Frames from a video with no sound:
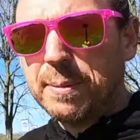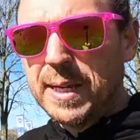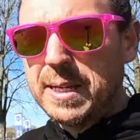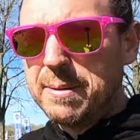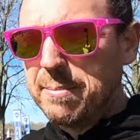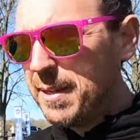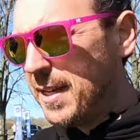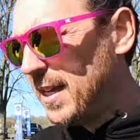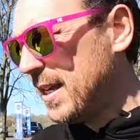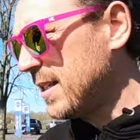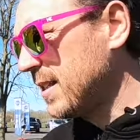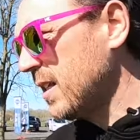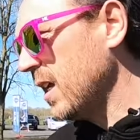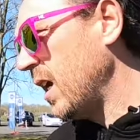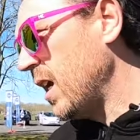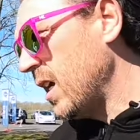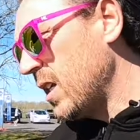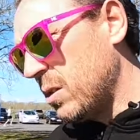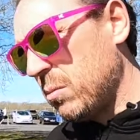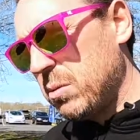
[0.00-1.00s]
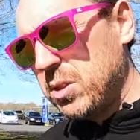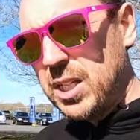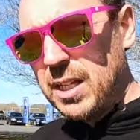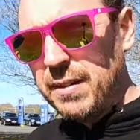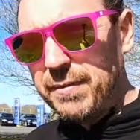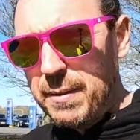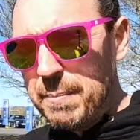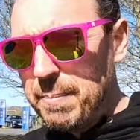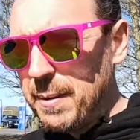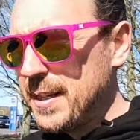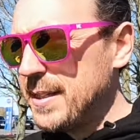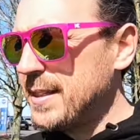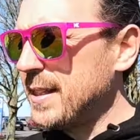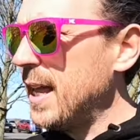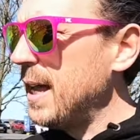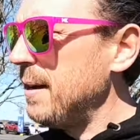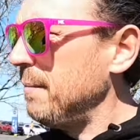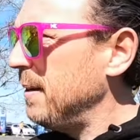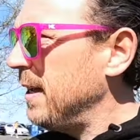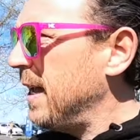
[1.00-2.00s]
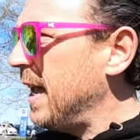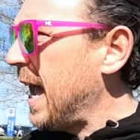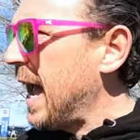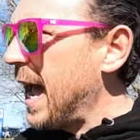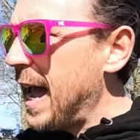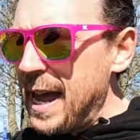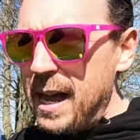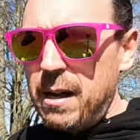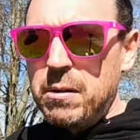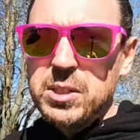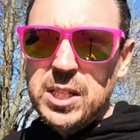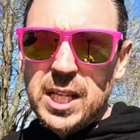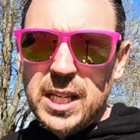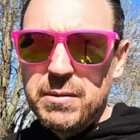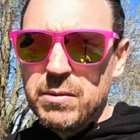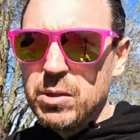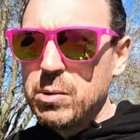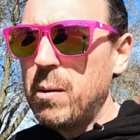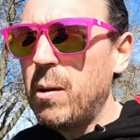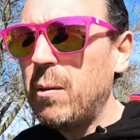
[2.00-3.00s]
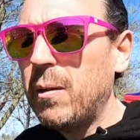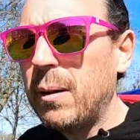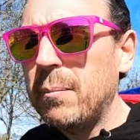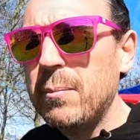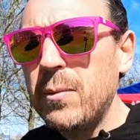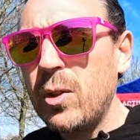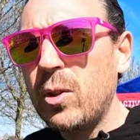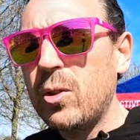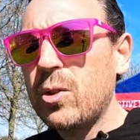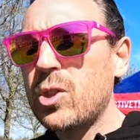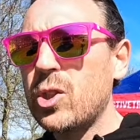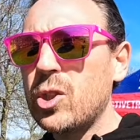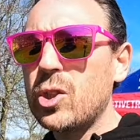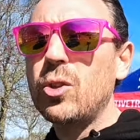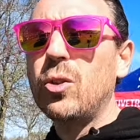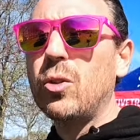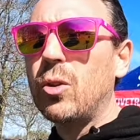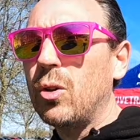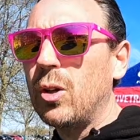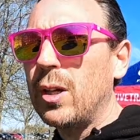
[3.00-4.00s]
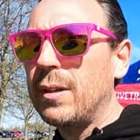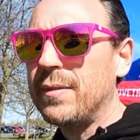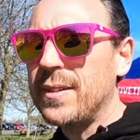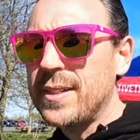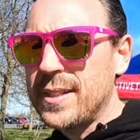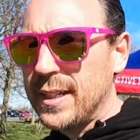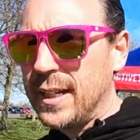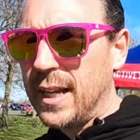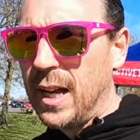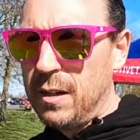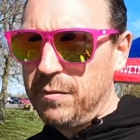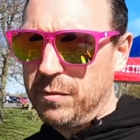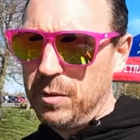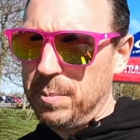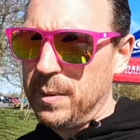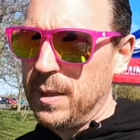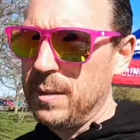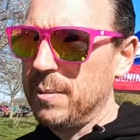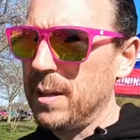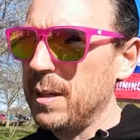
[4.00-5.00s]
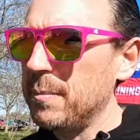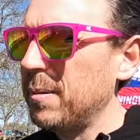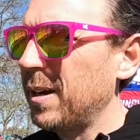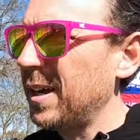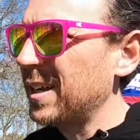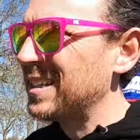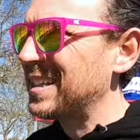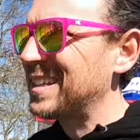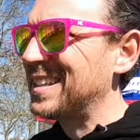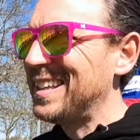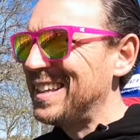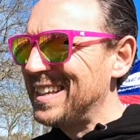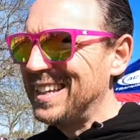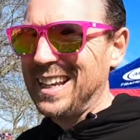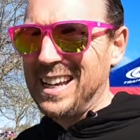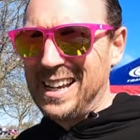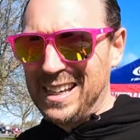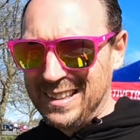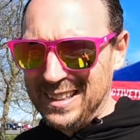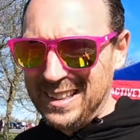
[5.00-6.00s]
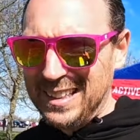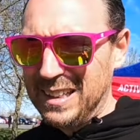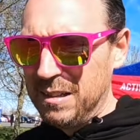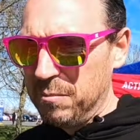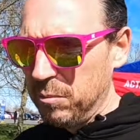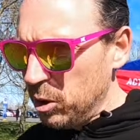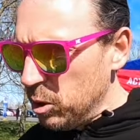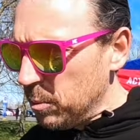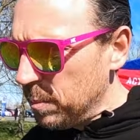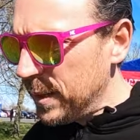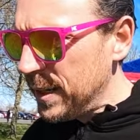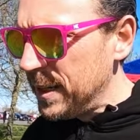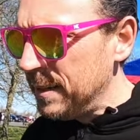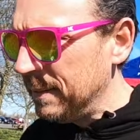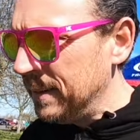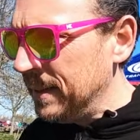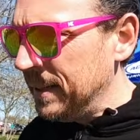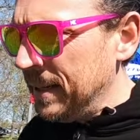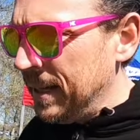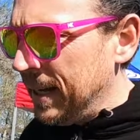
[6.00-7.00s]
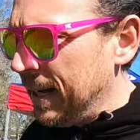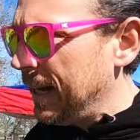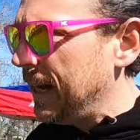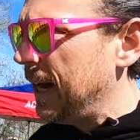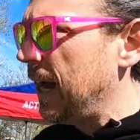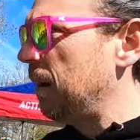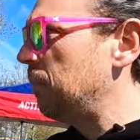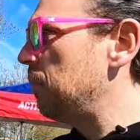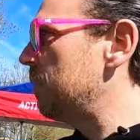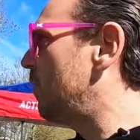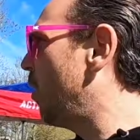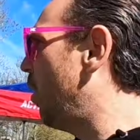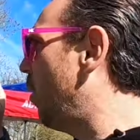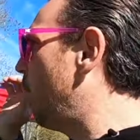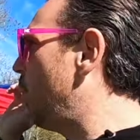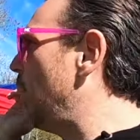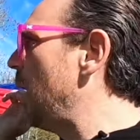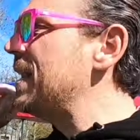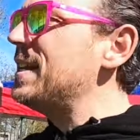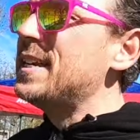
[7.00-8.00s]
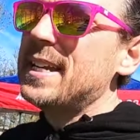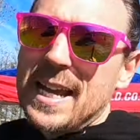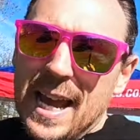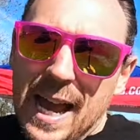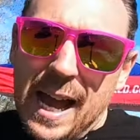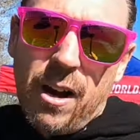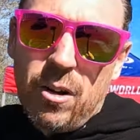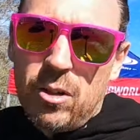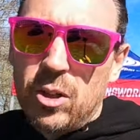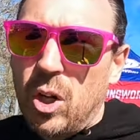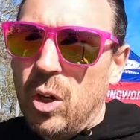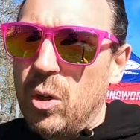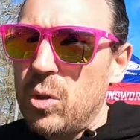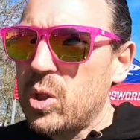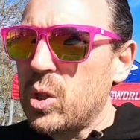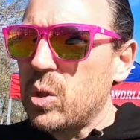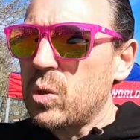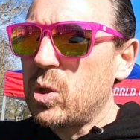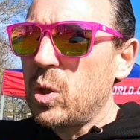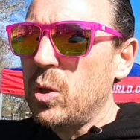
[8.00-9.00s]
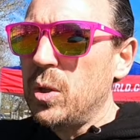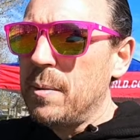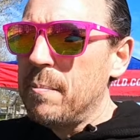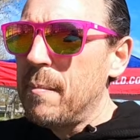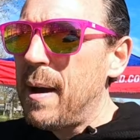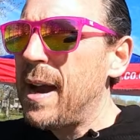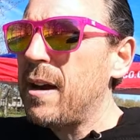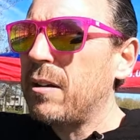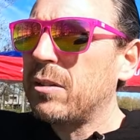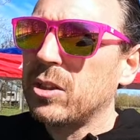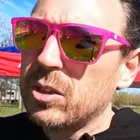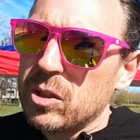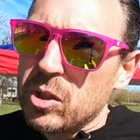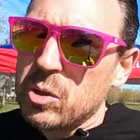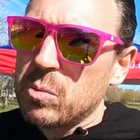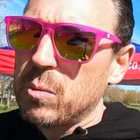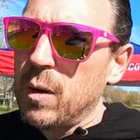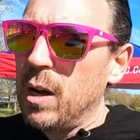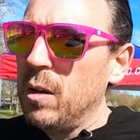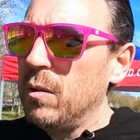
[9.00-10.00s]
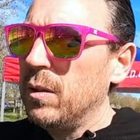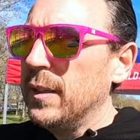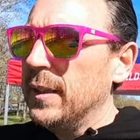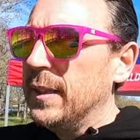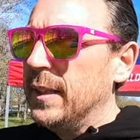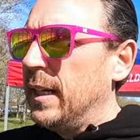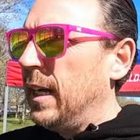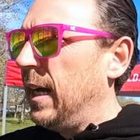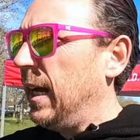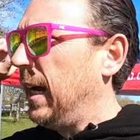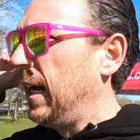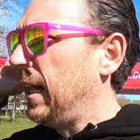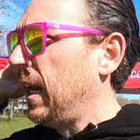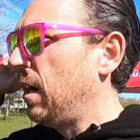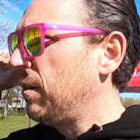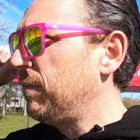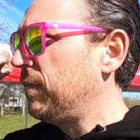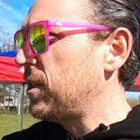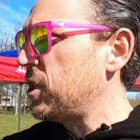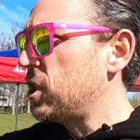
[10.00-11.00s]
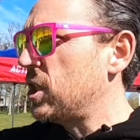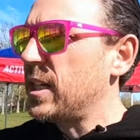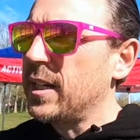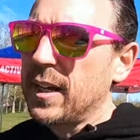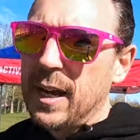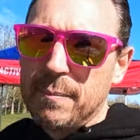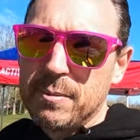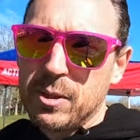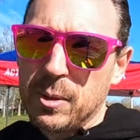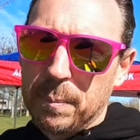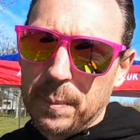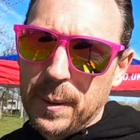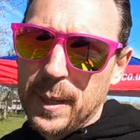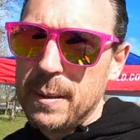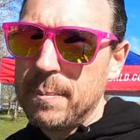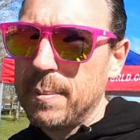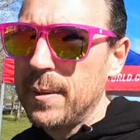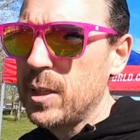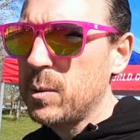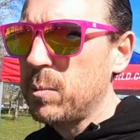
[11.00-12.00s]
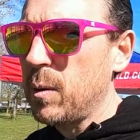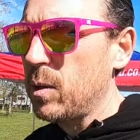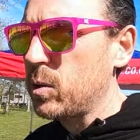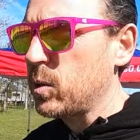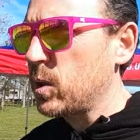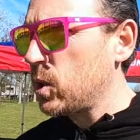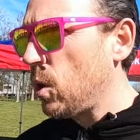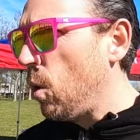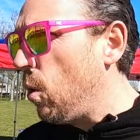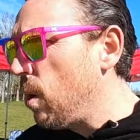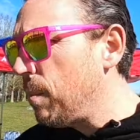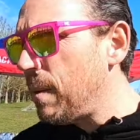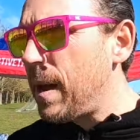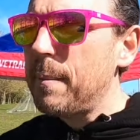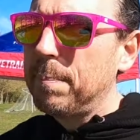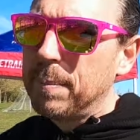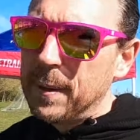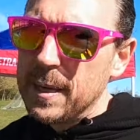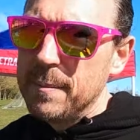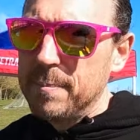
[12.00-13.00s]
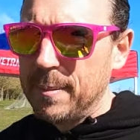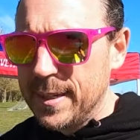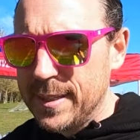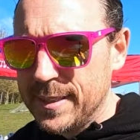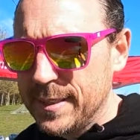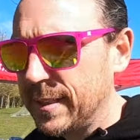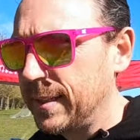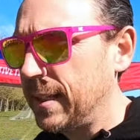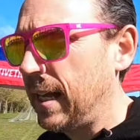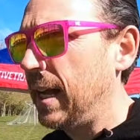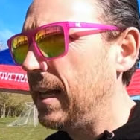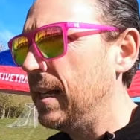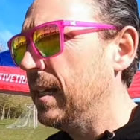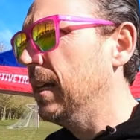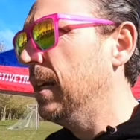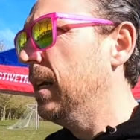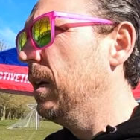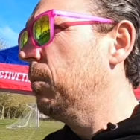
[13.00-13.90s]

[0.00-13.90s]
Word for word: PB is. So we'll see if he beats that. Al's here as well, and I'm not sure if he's going to go for a PB, but sneakily I think he will be. Uh, and we've got Wendy out on course who's doing a marathon as well, uh, and hopefully she grabs a PB as well. So it's all about PBs today.